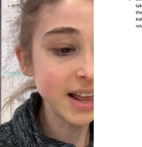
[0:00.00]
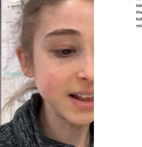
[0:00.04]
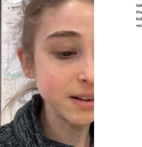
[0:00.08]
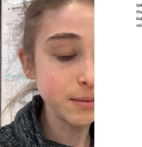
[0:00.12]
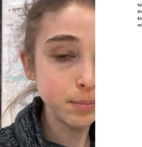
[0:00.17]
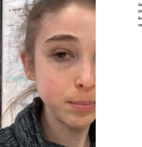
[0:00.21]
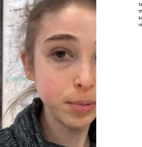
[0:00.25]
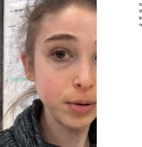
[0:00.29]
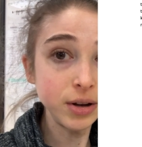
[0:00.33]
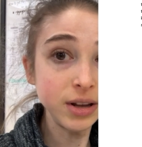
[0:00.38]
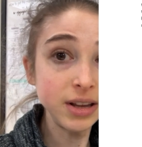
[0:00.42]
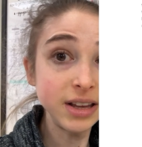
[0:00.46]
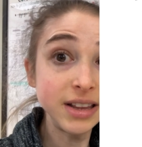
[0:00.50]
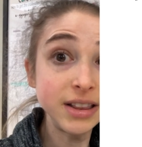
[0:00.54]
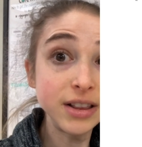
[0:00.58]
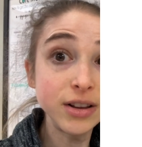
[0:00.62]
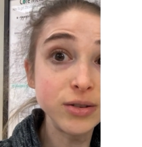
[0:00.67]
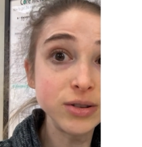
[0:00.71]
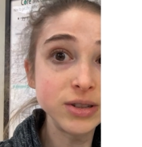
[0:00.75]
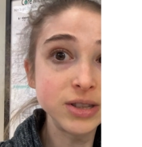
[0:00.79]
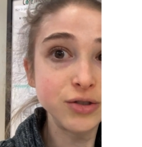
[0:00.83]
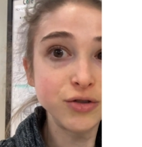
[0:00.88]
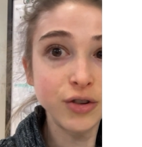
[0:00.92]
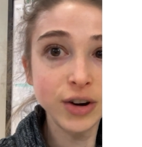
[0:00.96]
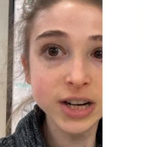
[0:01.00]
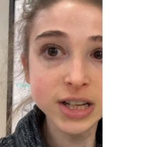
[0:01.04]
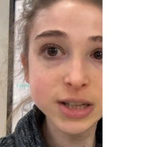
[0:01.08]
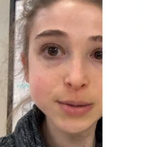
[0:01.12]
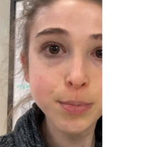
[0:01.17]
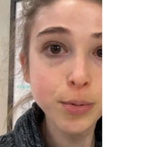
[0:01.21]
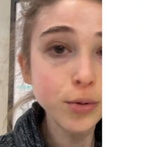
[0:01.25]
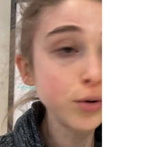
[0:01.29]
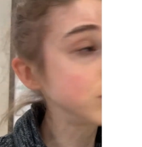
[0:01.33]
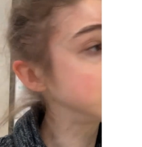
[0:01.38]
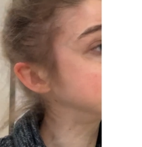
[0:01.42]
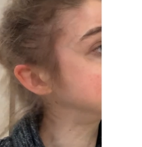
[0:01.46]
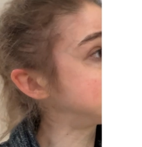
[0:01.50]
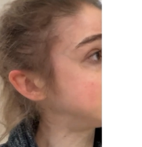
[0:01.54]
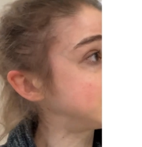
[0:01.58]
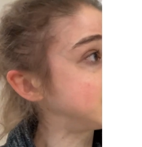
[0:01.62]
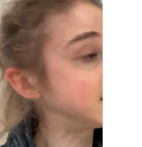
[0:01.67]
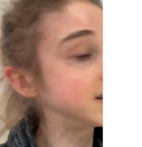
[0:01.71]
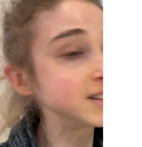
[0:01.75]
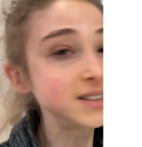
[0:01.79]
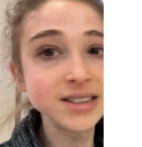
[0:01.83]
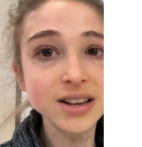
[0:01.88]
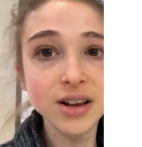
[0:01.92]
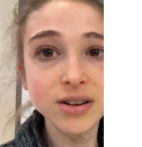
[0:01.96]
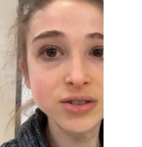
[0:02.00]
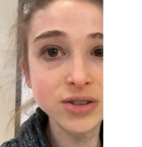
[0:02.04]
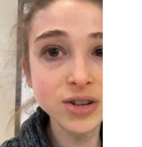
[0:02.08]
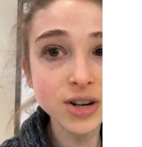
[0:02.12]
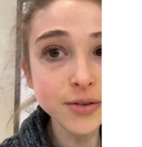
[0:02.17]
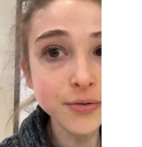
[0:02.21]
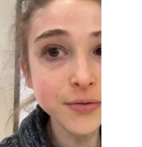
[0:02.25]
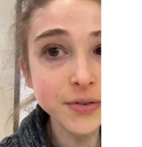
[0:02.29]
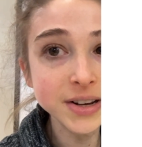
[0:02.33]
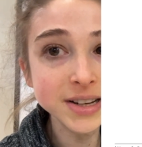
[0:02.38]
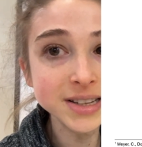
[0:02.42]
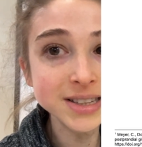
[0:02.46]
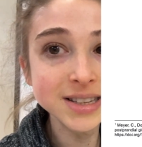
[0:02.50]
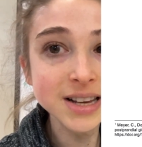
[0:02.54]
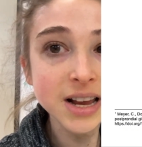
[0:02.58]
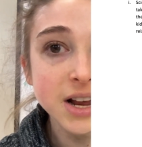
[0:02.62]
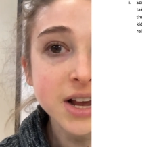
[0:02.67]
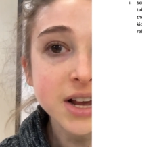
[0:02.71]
and put in those transporters in the cell surface